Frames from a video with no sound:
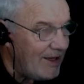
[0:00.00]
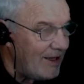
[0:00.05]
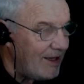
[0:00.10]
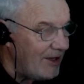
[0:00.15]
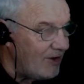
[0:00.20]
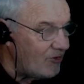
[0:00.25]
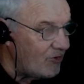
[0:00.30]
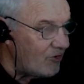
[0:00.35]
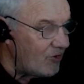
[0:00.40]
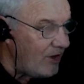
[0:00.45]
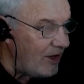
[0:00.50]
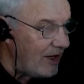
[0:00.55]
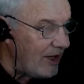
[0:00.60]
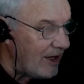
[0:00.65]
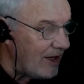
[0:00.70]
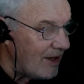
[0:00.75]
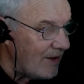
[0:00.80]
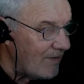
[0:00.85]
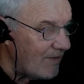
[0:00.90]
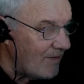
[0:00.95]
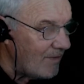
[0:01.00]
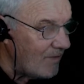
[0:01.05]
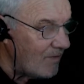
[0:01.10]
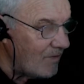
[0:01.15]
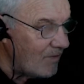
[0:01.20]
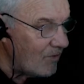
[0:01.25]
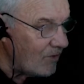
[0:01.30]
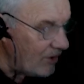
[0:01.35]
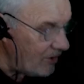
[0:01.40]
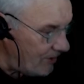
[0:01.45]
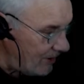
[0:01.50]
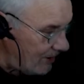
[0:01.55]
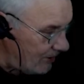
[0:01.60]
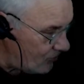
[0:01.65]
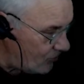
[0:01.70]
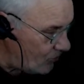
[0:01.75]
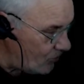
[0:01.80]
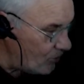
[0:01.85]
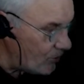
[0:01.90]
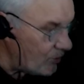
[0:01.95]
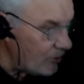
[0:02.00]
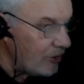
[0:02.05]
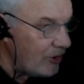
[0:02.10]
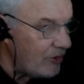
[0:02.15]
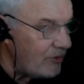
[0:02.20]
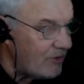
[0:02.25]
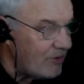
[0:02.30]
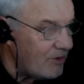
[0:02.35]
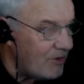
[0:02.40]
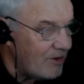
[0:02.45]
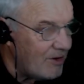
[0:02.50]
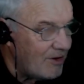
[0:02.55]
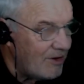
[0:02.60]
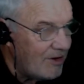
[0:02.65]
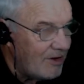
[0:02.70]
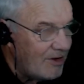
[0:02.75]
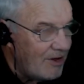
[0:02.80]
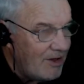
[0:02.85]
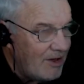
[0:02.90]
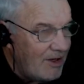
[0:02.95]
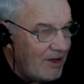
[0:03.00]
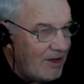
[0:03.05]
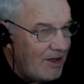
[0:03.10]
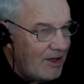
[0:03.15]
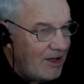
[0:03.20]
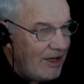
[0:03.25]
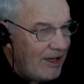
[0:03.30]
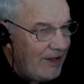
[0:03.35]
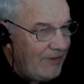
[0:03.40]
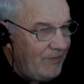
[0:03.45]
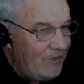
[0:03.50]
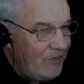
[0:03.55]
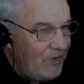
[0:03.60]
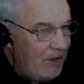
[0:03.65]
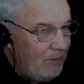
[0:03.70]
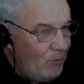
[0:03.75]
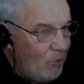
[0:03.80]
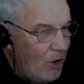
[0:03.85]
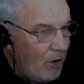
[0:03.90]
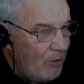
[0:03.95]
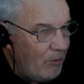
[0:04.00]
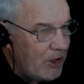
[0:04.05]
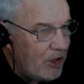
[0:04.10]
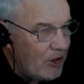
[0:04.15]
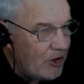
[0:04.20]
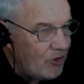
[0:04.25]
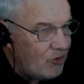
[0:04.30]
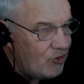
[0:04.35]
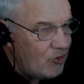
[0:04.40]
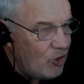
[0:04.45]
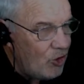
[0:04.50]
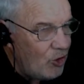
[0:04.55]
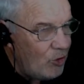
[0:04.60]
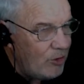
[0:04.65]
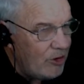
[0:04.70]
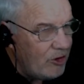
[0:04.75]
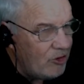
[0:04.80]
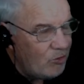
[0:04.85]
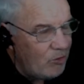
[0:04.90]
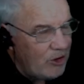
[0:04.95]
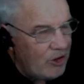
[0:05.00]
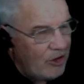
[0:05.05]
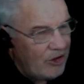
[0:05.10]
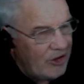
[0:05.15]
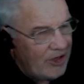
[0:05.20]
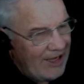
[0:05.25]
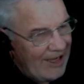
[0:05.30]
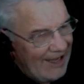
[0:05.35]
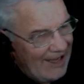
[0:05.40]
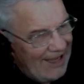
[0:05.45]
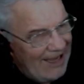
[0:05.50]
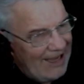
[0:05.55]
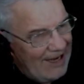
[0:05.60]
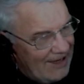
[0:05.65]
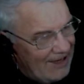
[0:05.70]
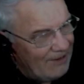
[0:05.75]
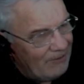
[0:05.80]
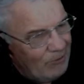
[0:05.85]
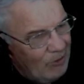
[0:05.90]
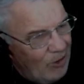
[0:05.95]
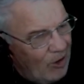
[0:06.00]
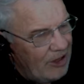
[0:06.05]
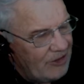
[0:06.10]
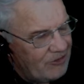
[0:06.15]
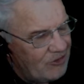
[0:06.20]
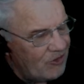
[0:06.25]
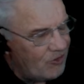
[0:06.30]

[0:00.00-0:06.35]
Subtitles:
as there. So that's all good. And then what we've got to do is we've got to add our rises,